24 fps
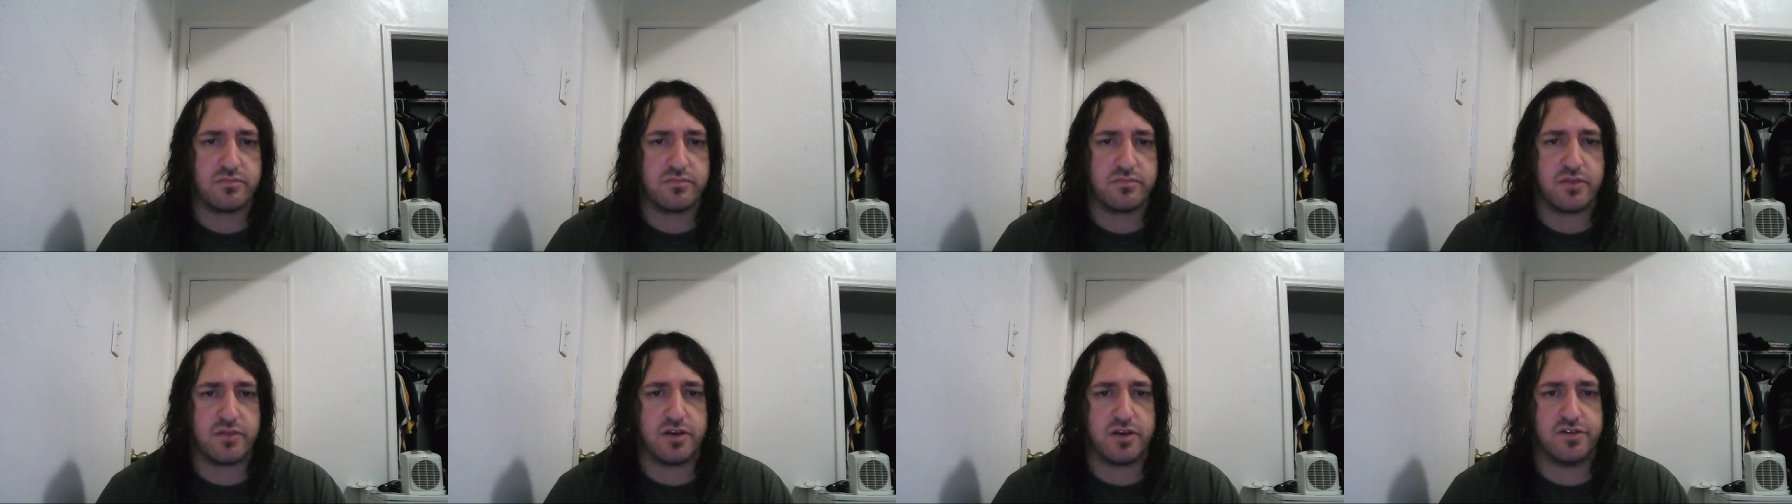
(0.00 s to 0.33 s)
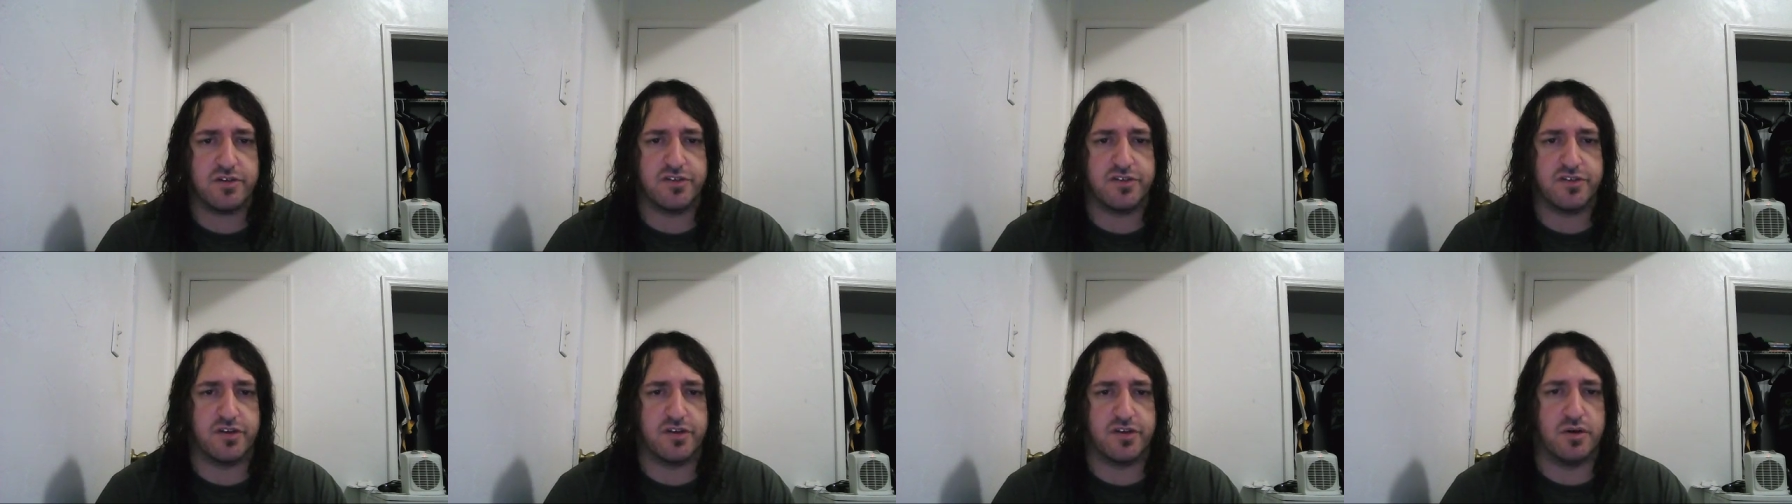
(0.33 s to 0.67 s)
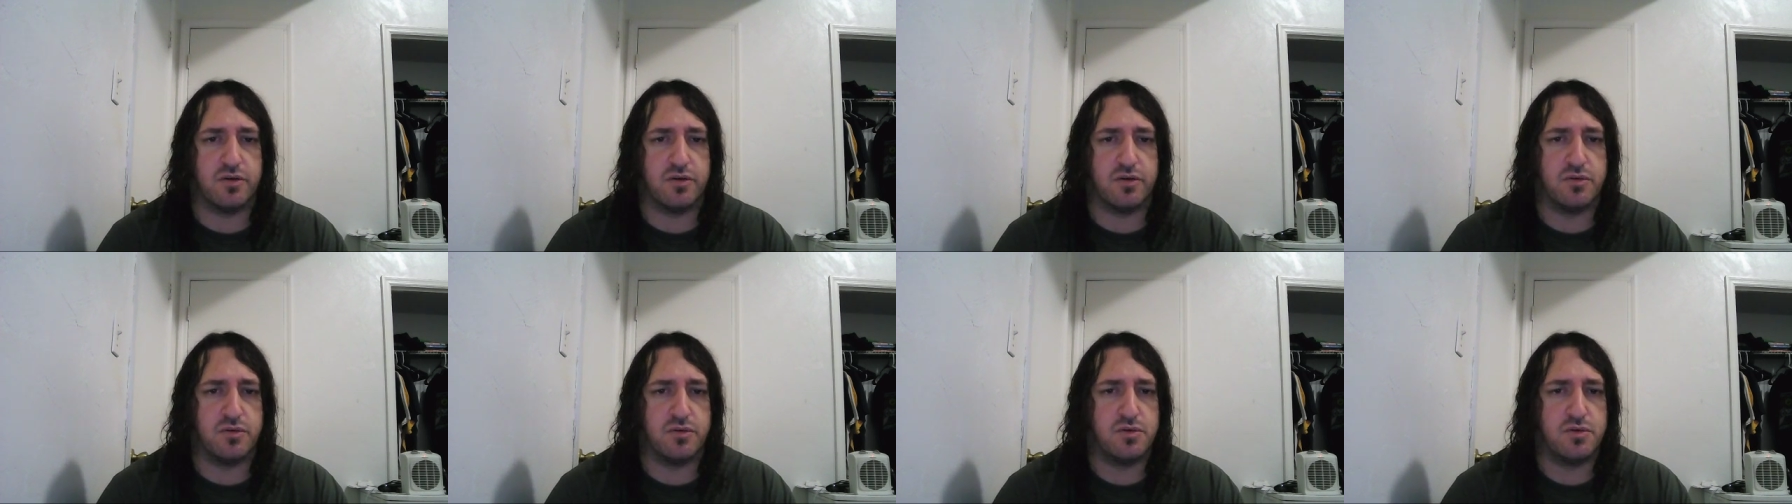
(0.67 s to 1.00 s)

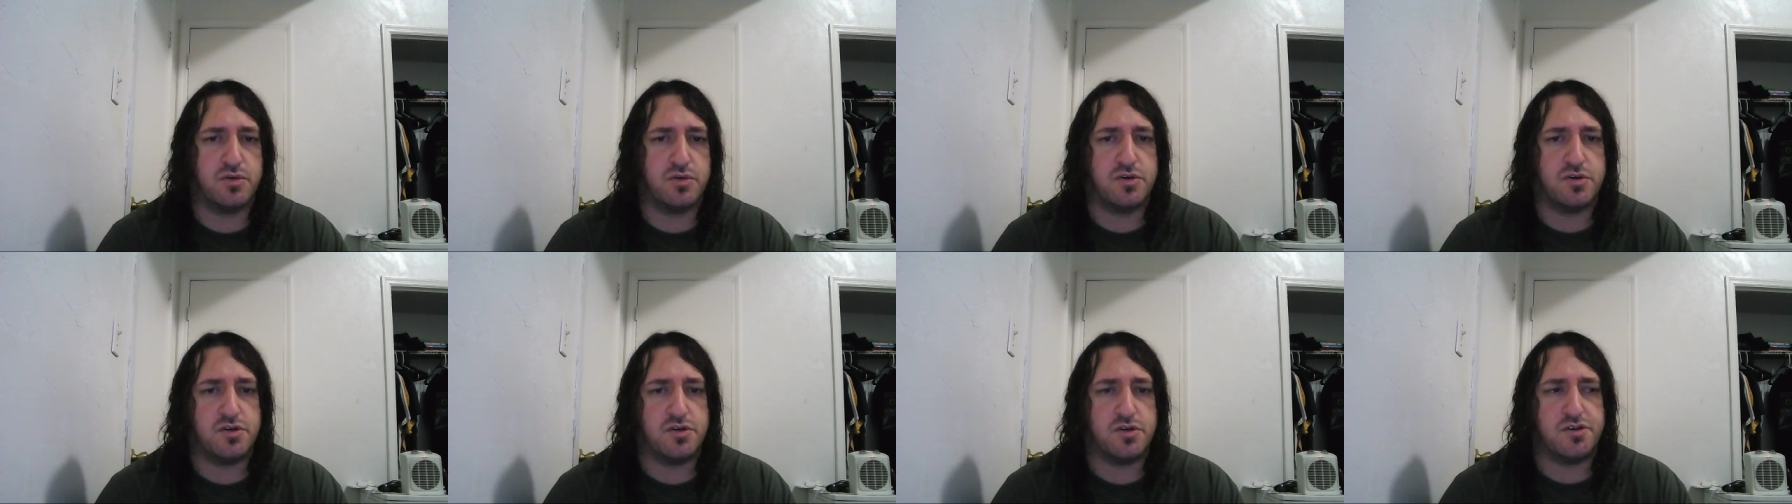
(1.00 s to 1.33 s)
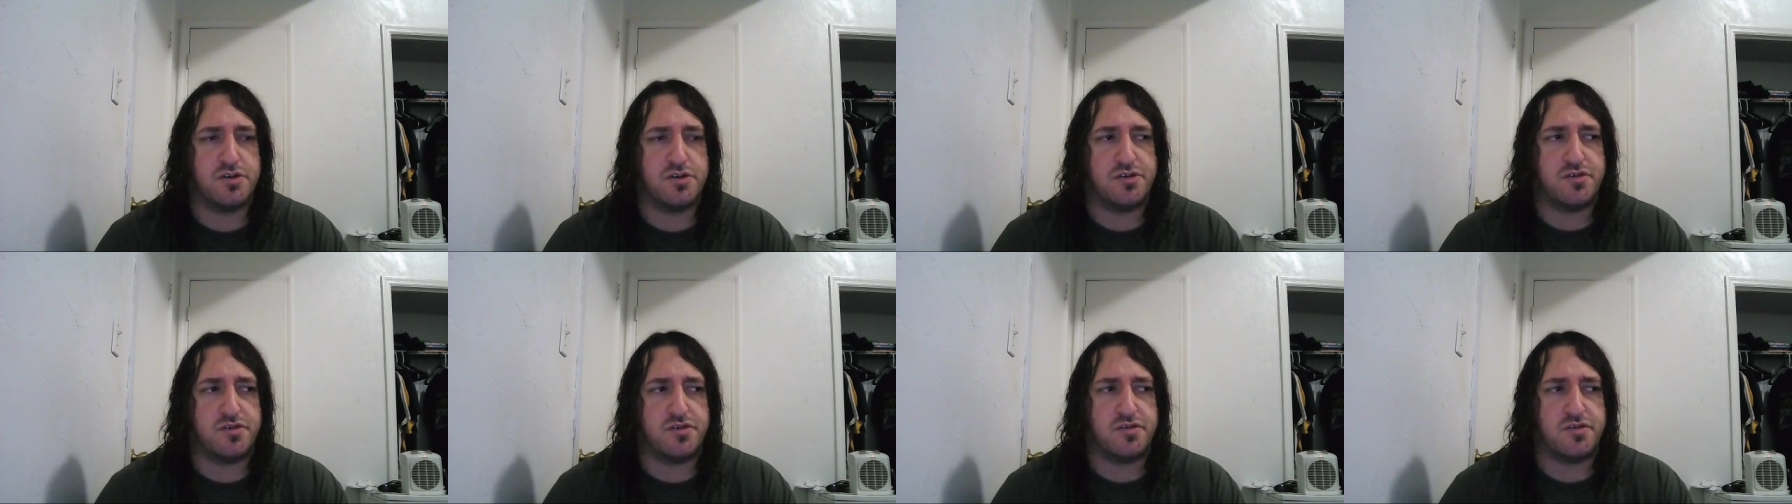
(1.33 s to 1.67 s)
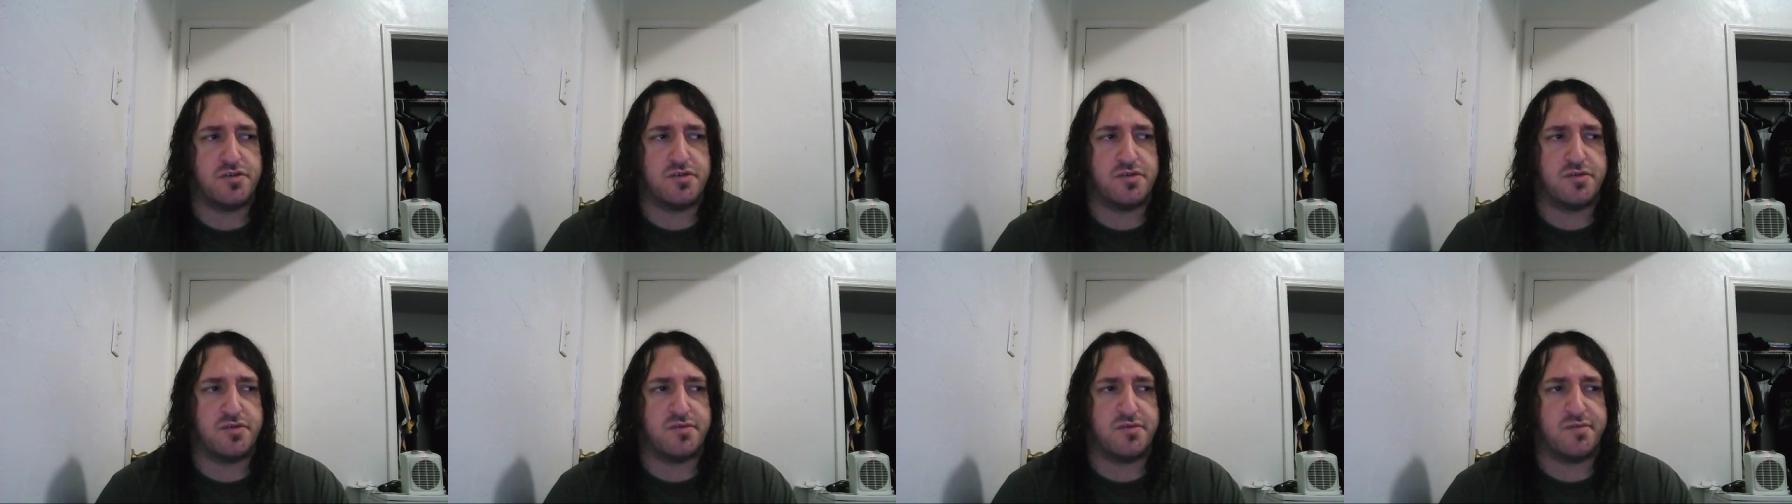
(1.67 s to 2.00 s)
So
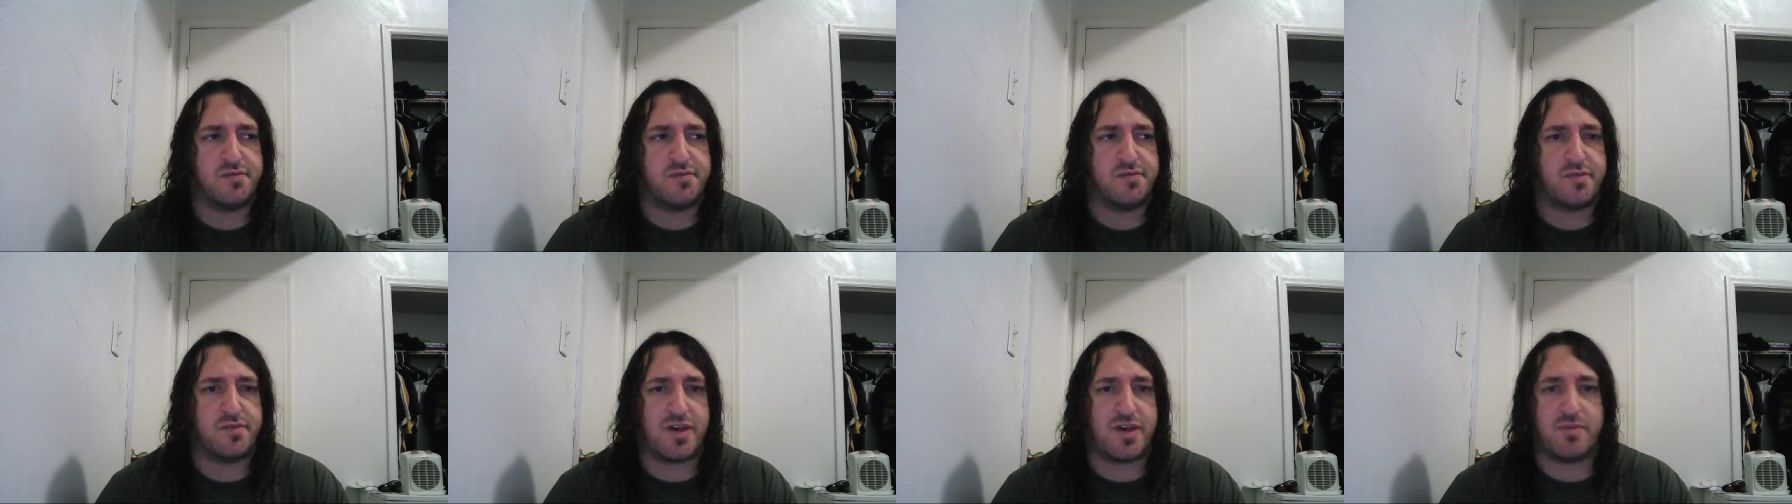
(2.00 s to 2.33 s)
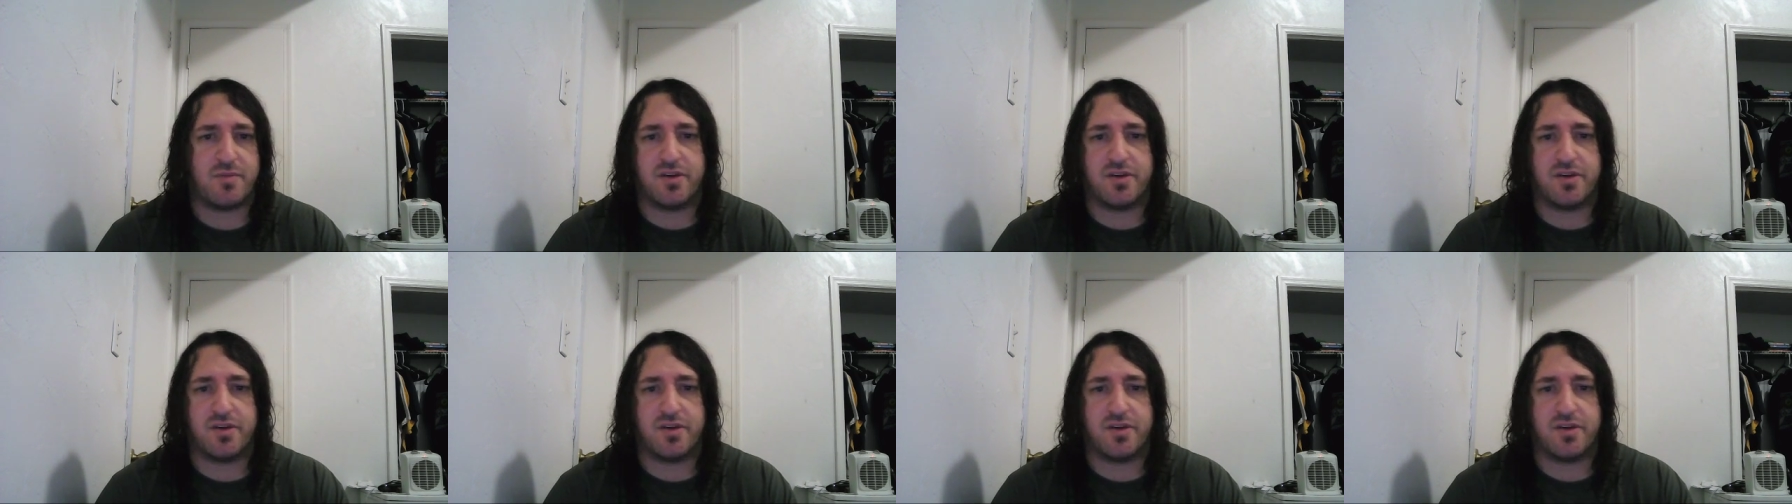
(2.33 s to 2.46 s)
that